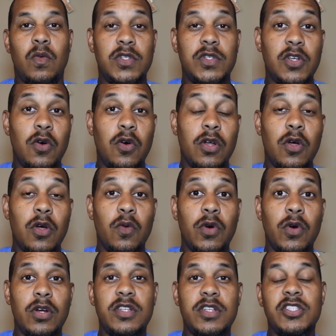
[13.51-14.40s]
What's going on,
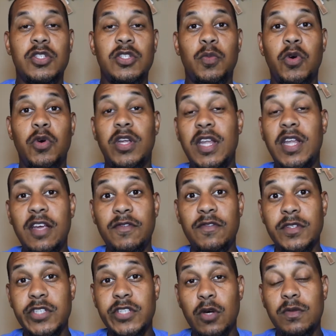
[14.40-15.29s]
world? This is your boy Nick
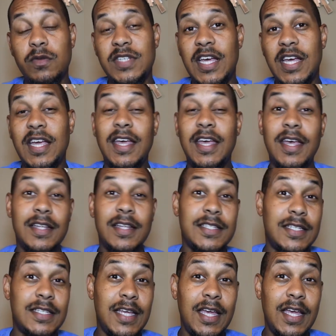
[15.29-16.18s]
from Toe Tech, and
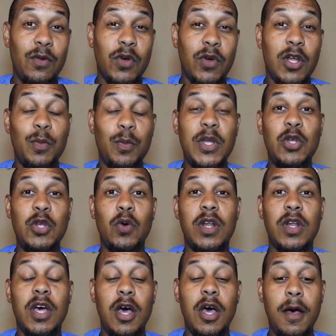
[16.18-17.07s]
today we're going to be
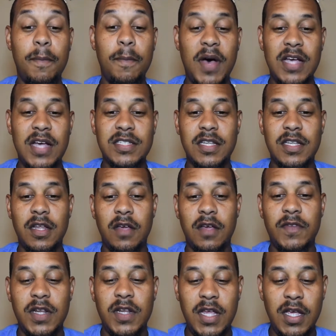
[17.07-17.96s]
doing an unboxing
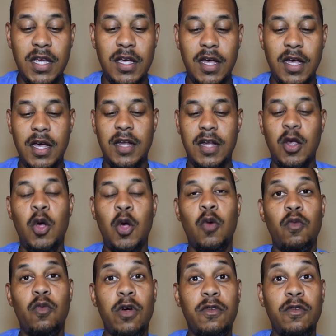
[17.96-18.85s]
of the Nacon
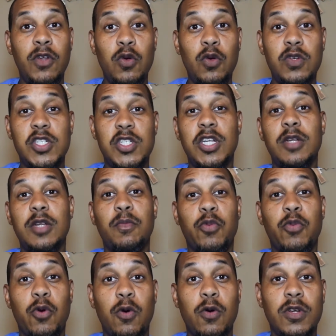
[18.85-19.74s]
Revolution
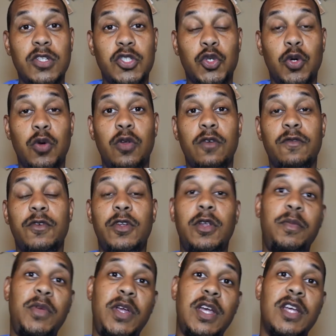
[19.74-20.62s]
Pro Controller for
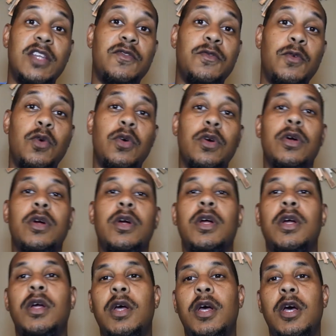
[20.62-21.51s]
the PS4.
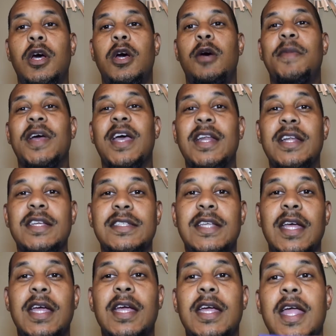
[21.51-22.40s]
I got this
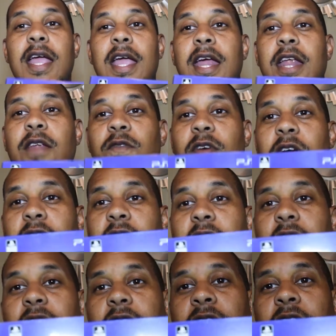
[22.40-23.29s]
thing in hand right
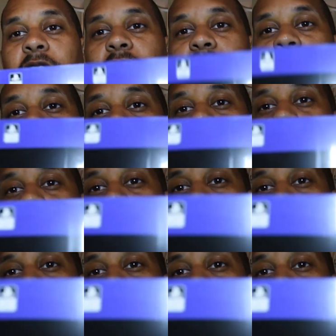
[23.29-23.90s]
here. Take a look